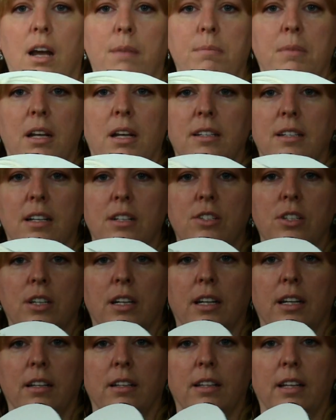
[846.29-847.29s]
I'm not touching
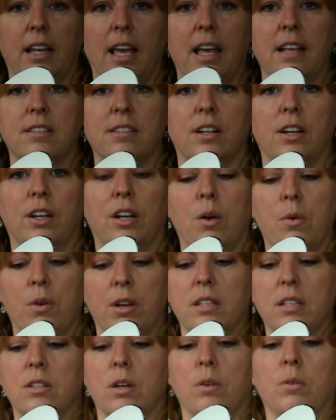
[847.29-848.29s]
it. The cake's going to go on
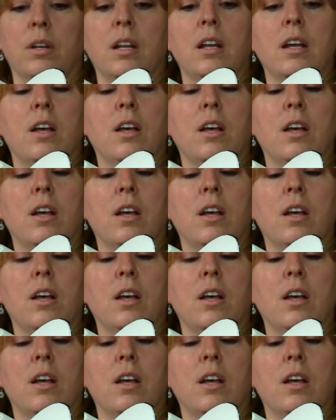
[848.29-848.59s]
its own.